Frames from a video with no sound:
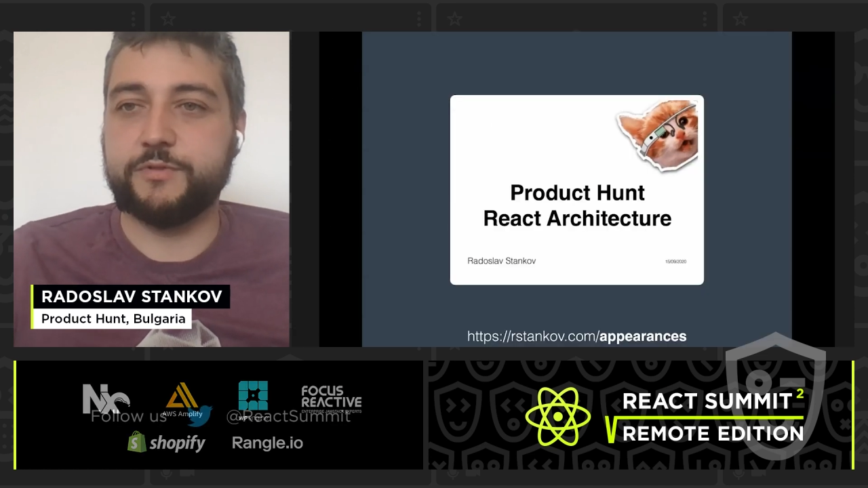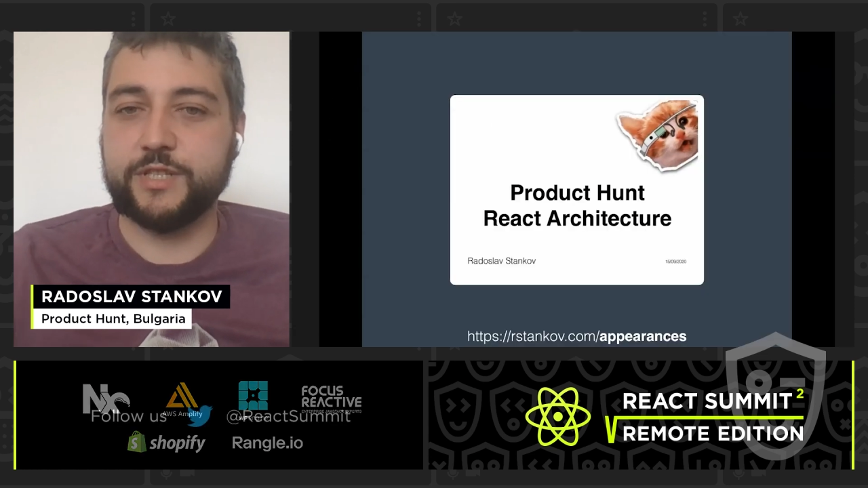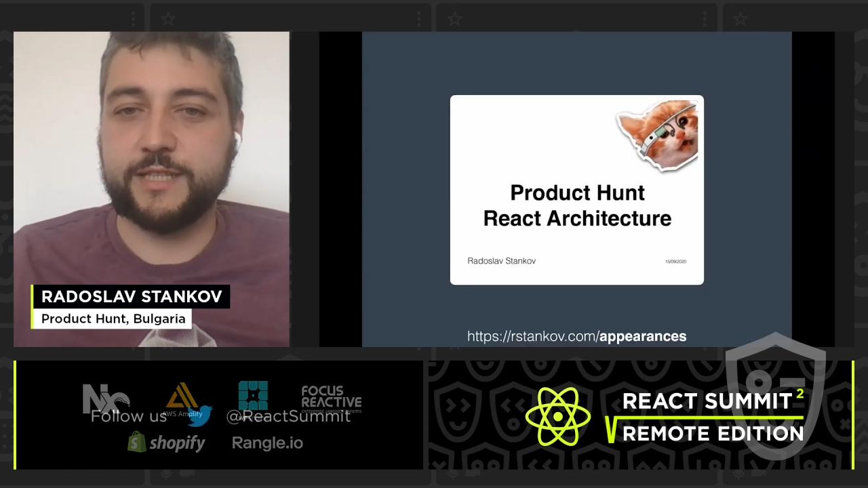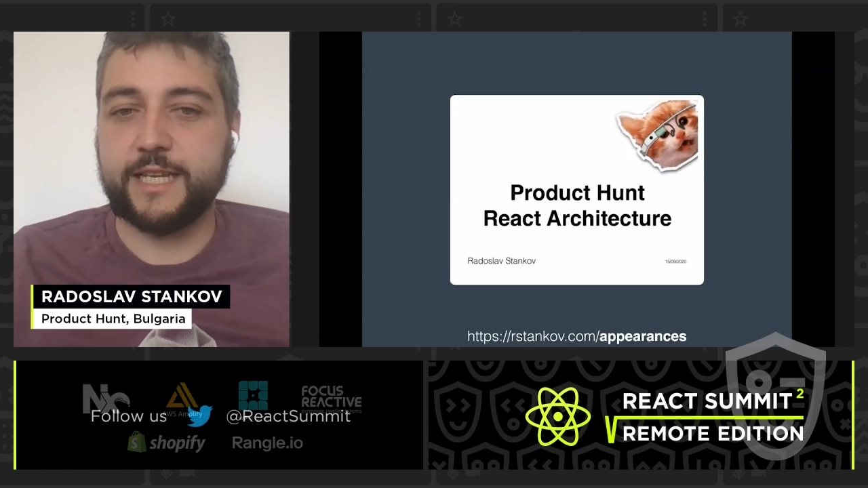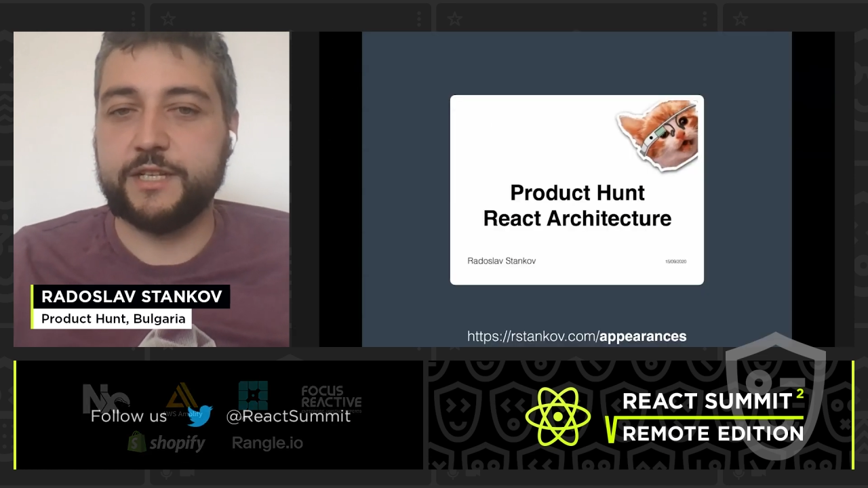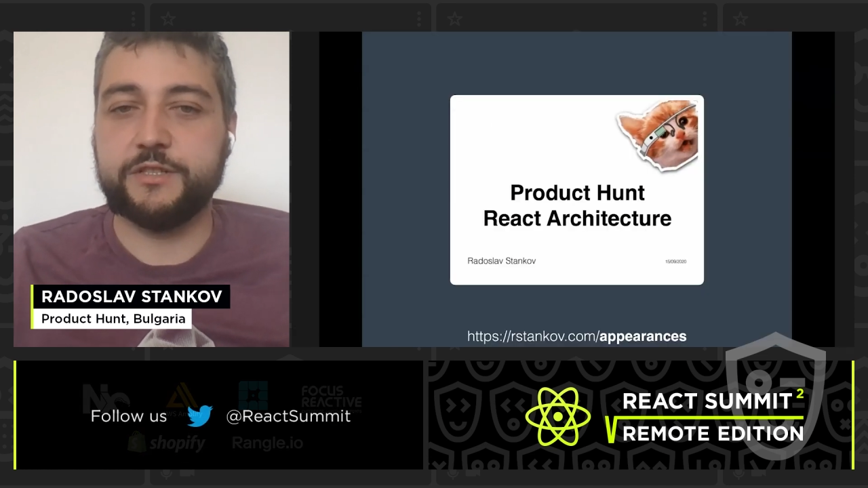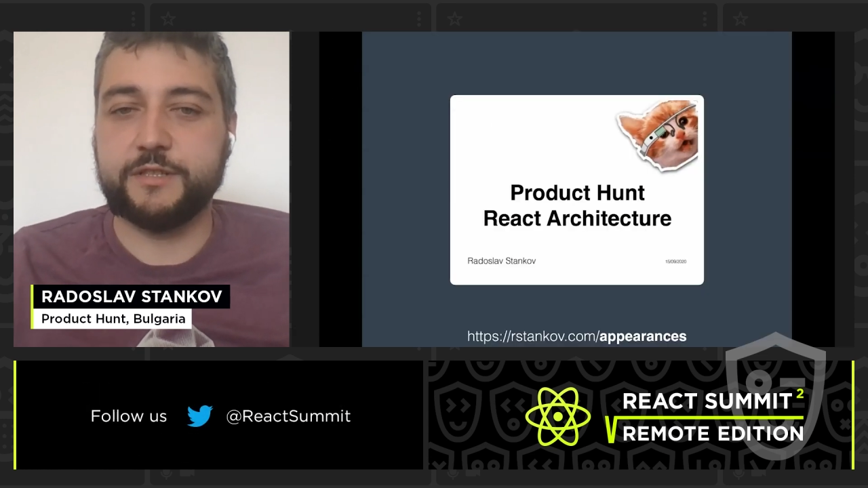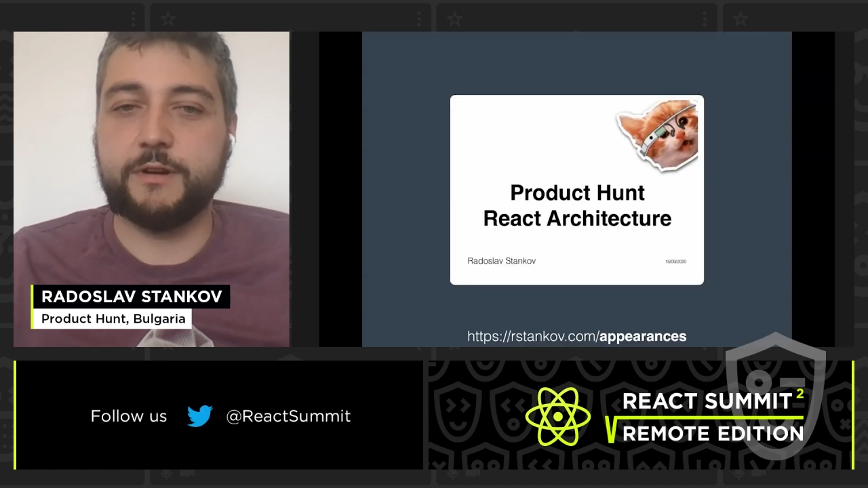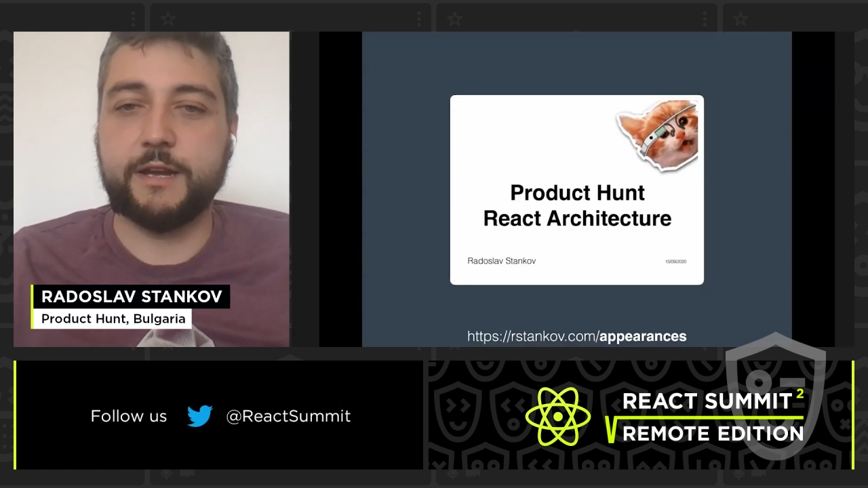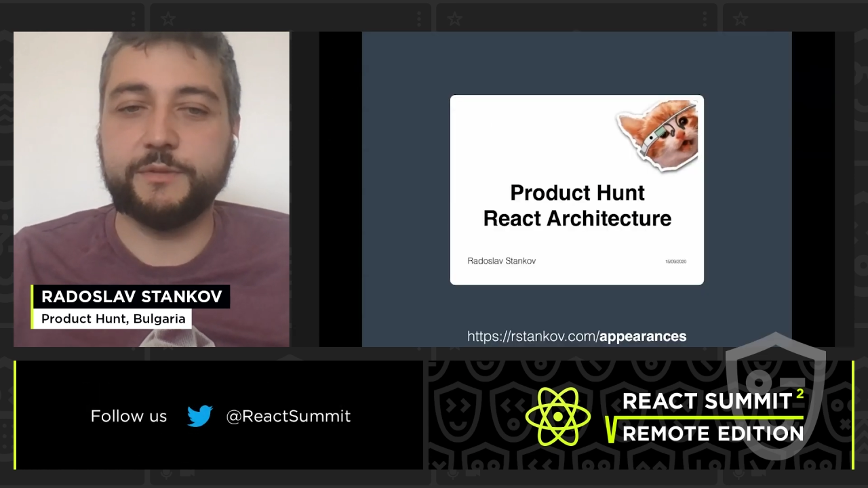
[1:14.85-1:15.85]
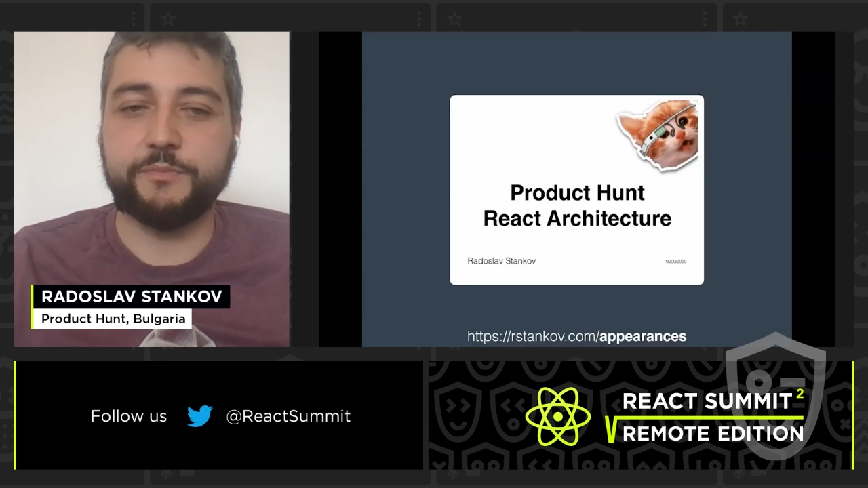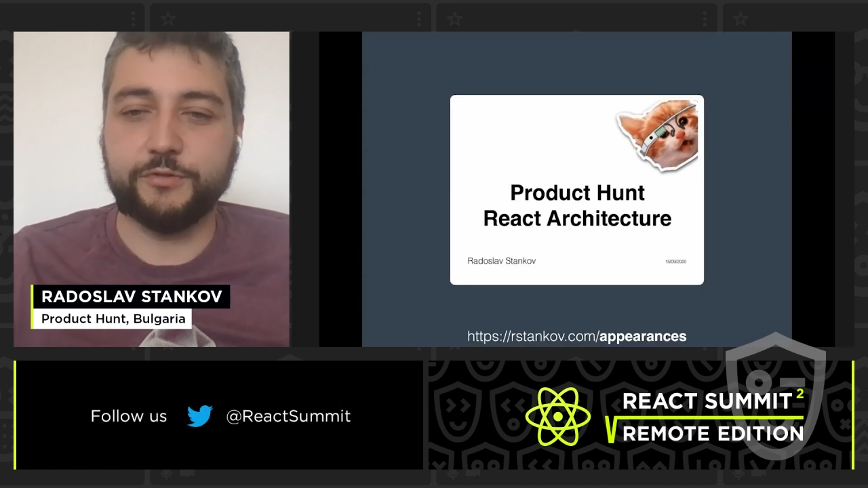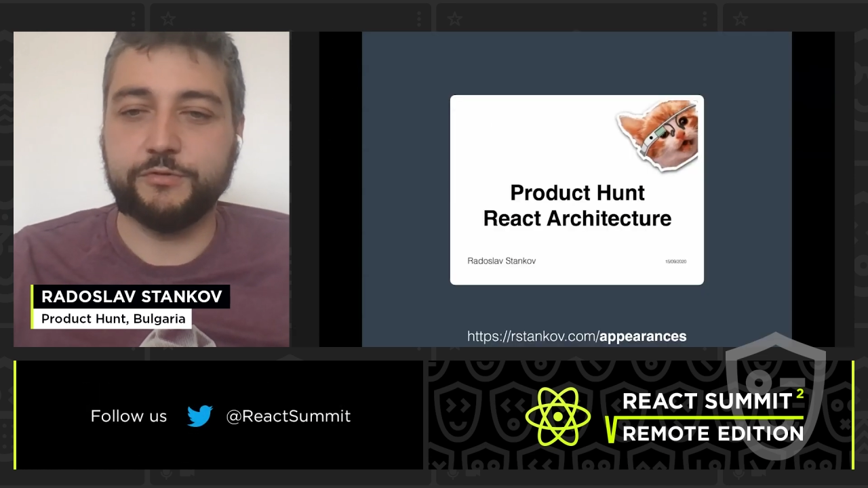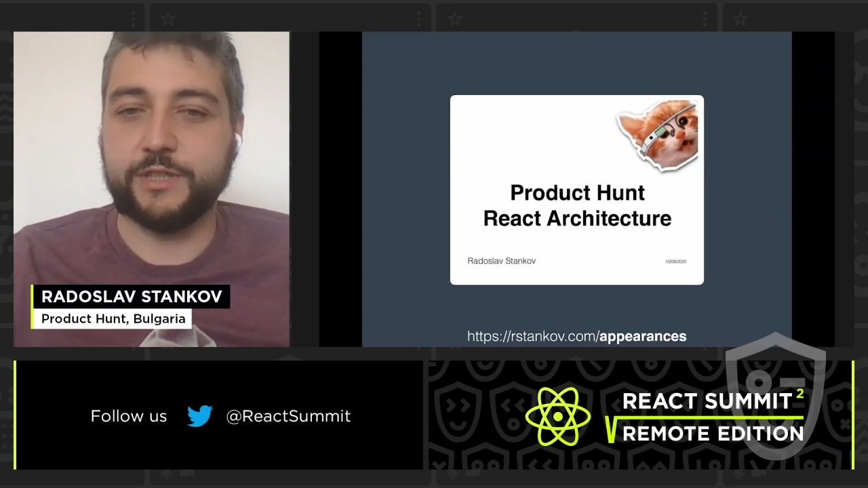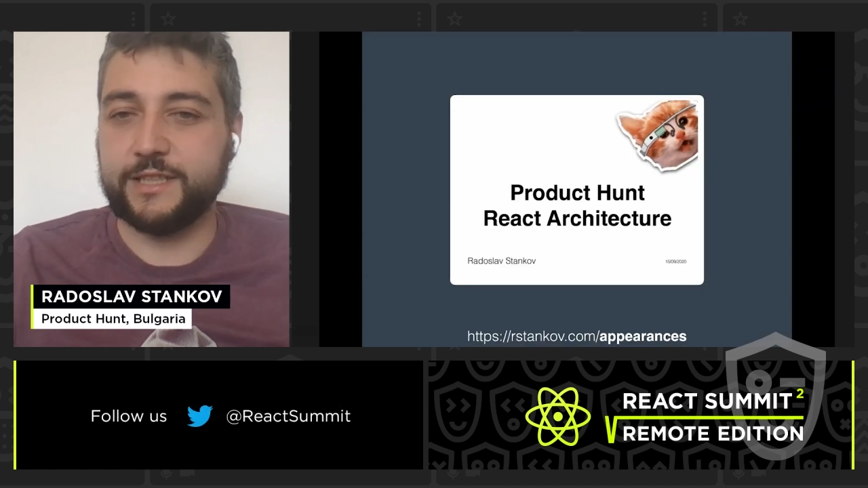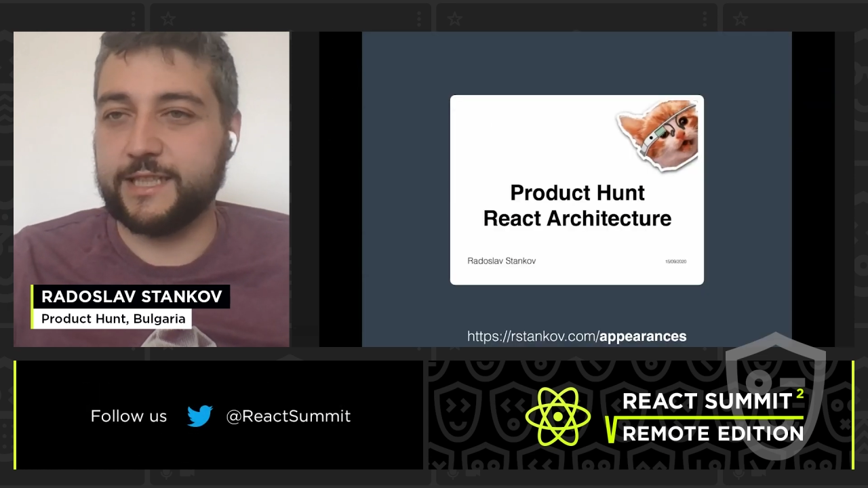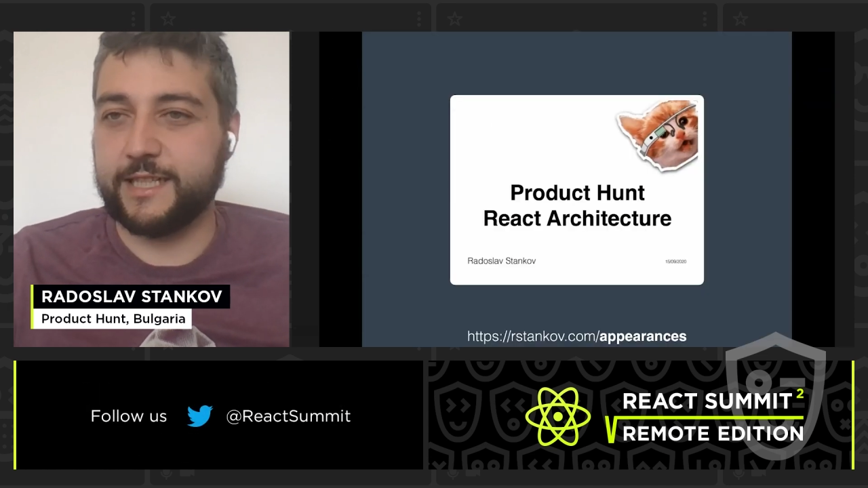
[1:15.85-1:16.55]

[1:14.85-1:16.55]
presentations around the Product Hunt